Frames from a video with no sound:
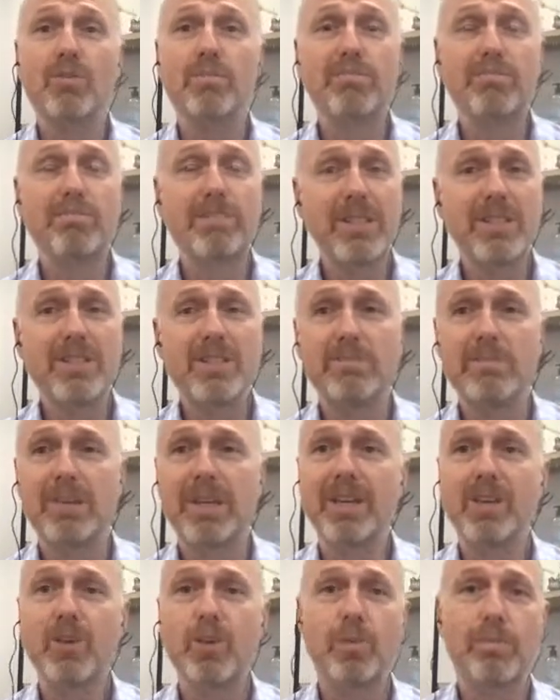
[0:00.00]

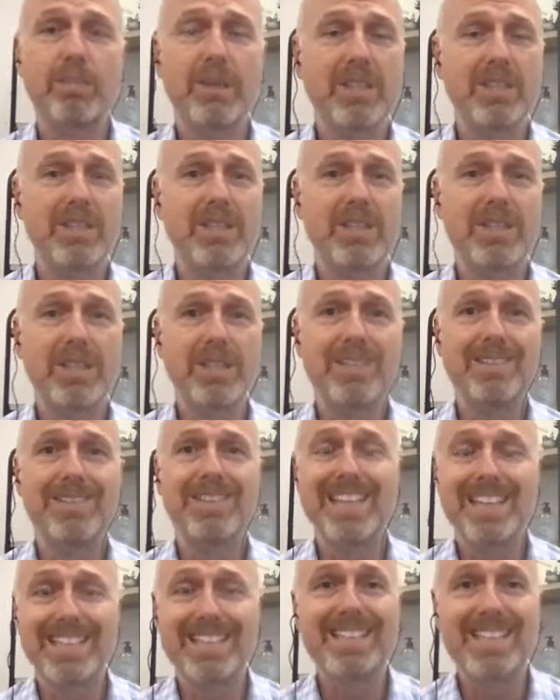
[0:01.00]
B2B or B2C,
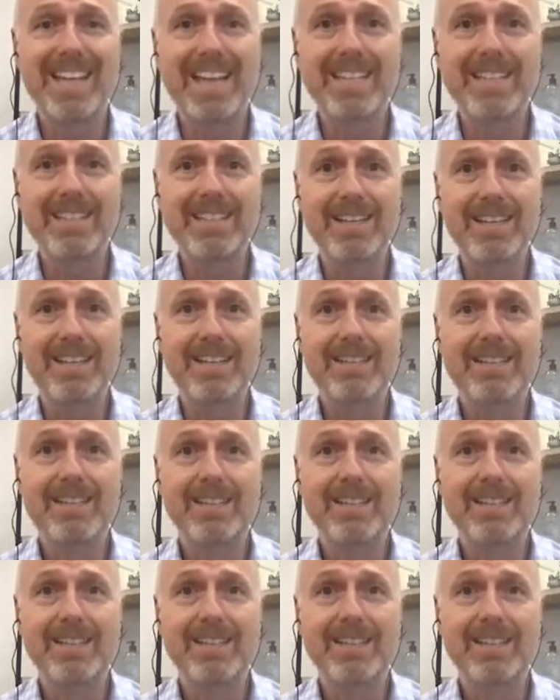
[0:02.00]
is data.